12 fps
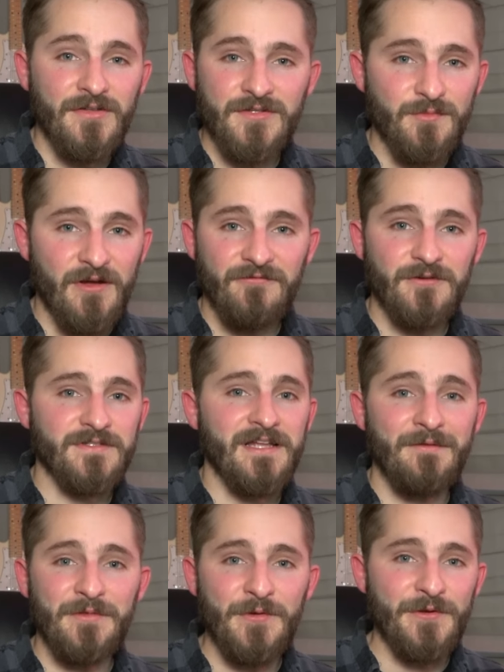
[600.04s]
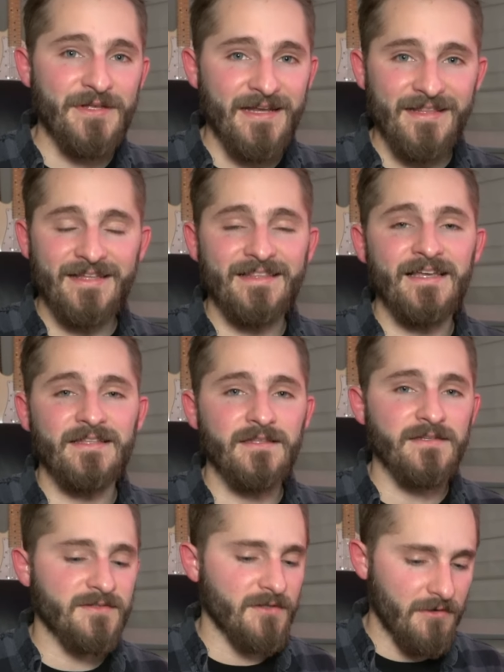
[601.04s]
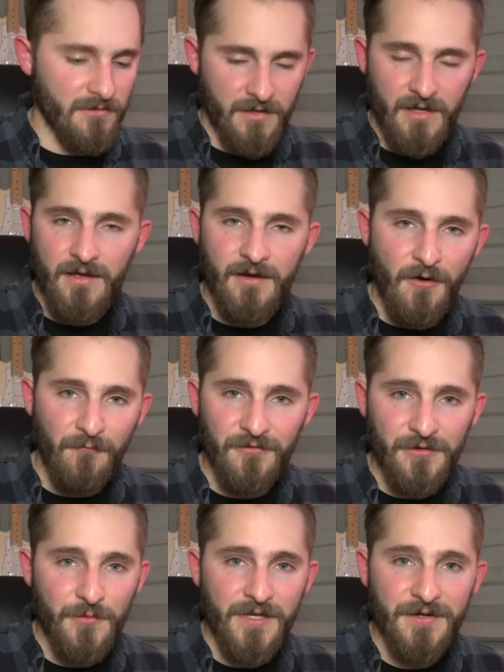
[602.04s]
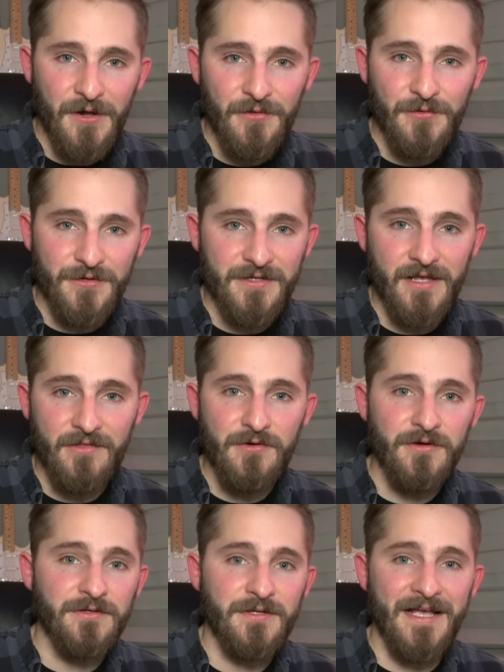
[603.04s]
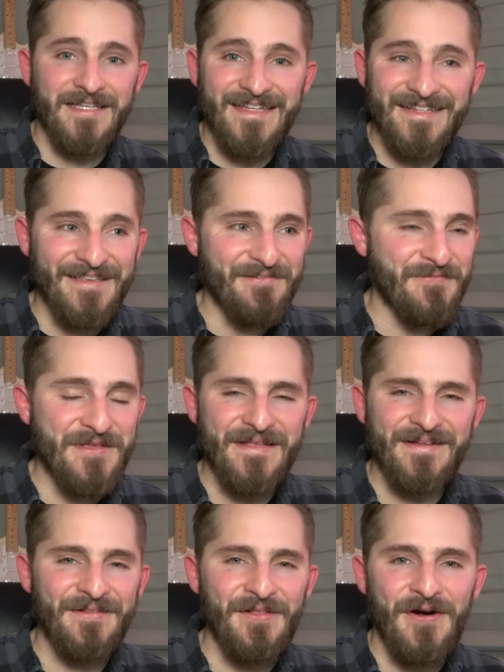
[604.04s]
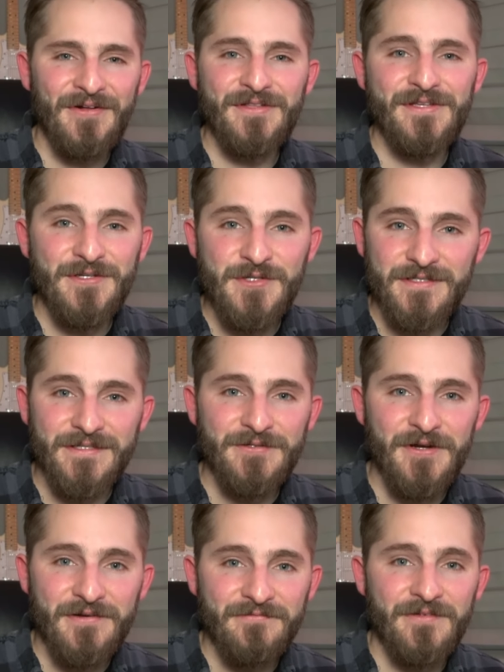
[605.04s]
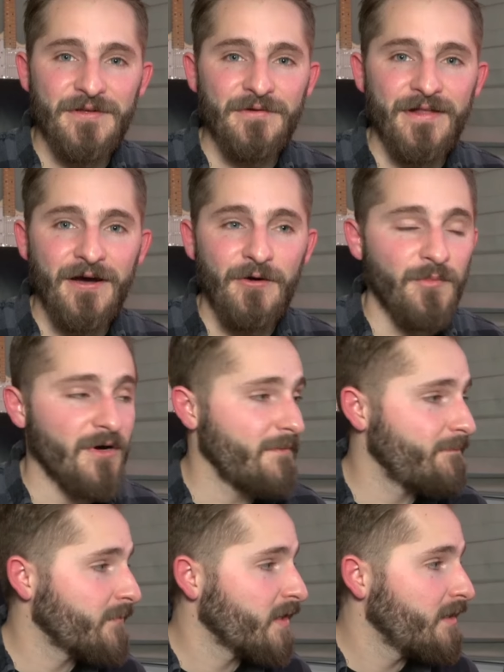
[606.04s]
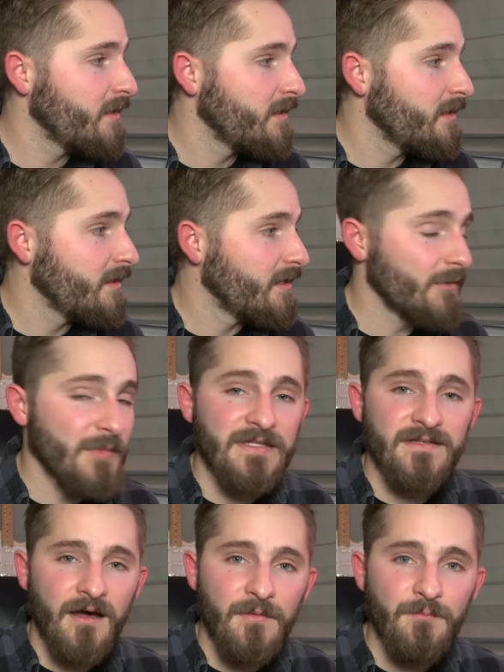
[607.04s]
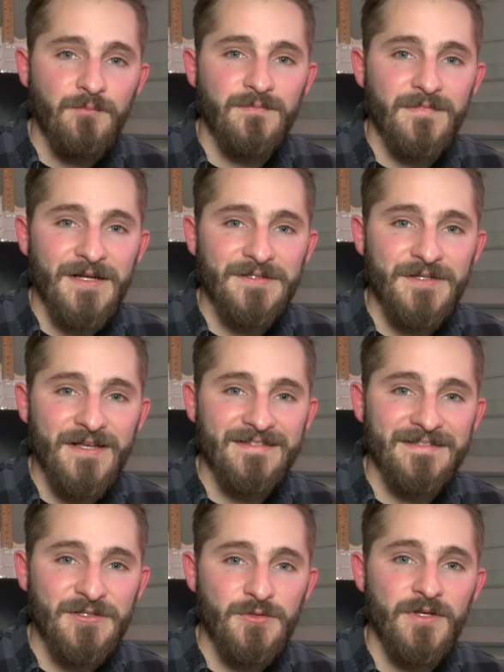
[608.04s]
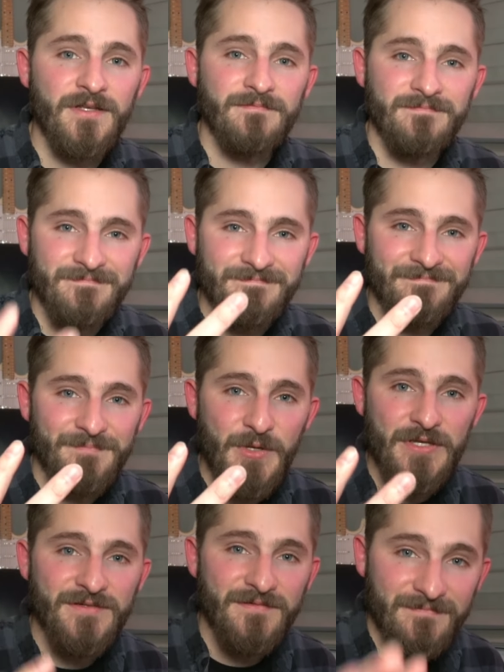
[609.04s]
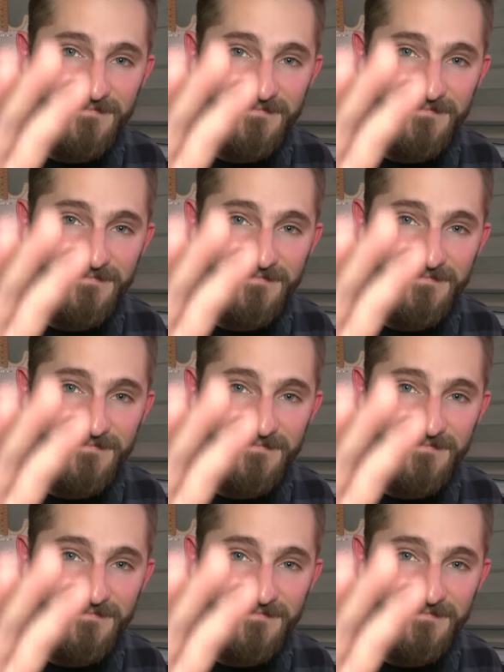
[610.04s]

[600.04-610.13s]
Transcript: This is my first time doing anything like this, so hopefully we can all learn together and you guys can give me a long leash as I try to figure it out. But in the meantime, I'll see you guys next week. Peace.